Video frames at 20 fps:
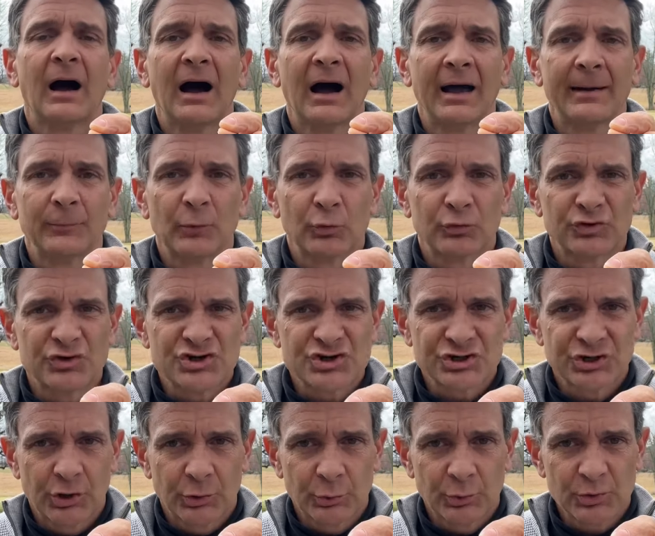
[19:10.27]
I'm going to
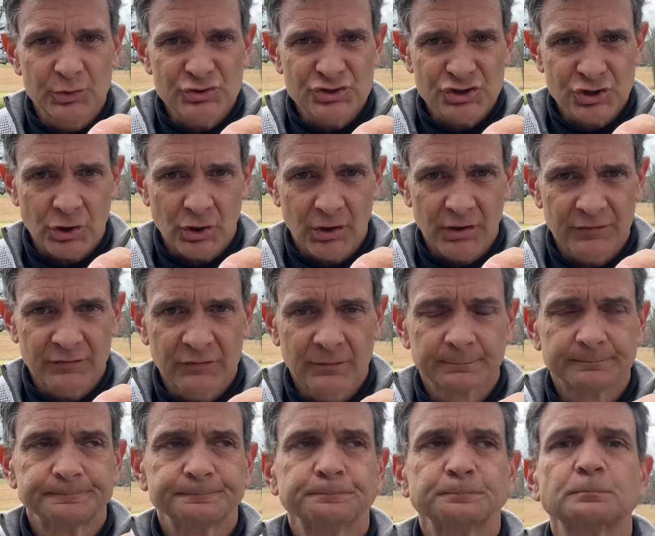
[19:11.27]
show you a chart
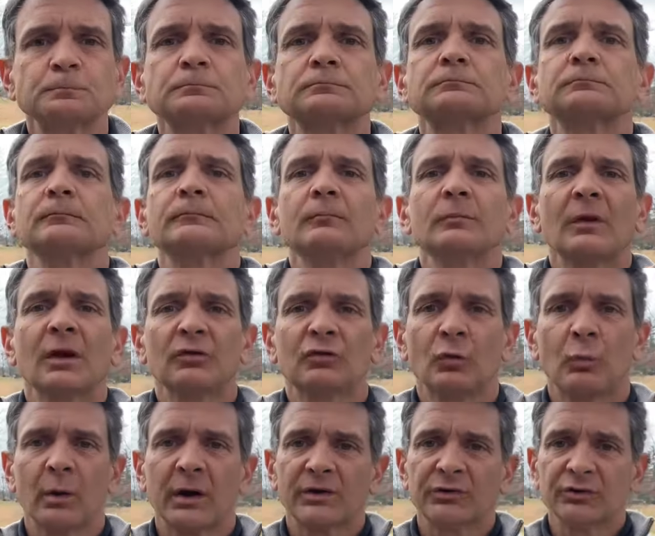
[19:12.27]

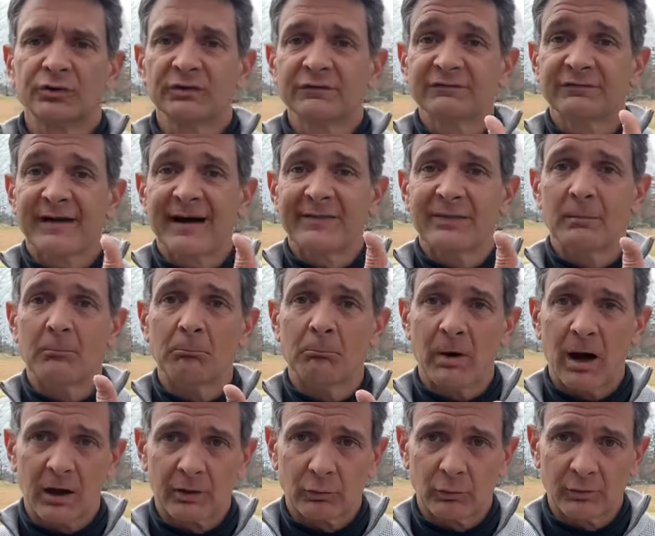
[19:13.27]
to where you can find the
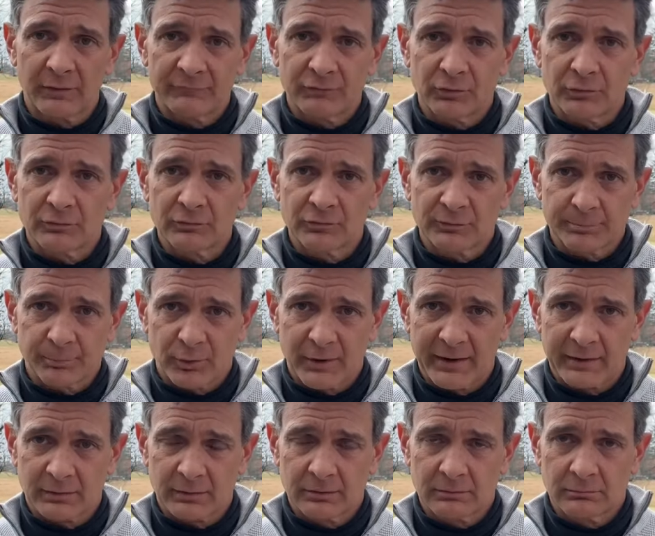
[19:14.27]
model of your
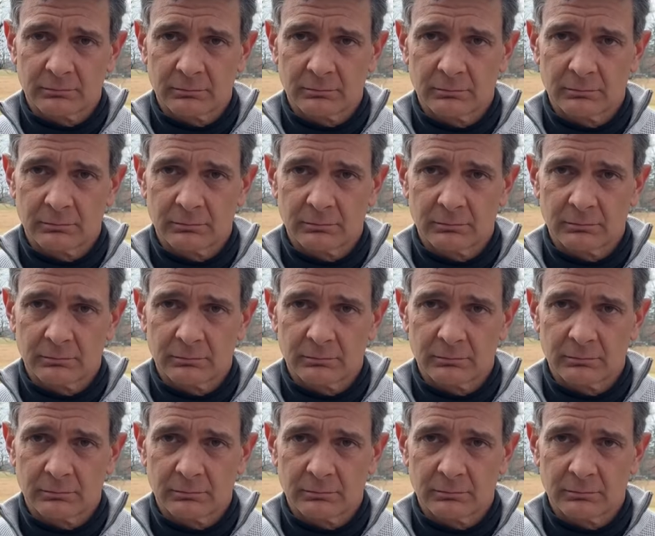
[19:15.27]
spreader.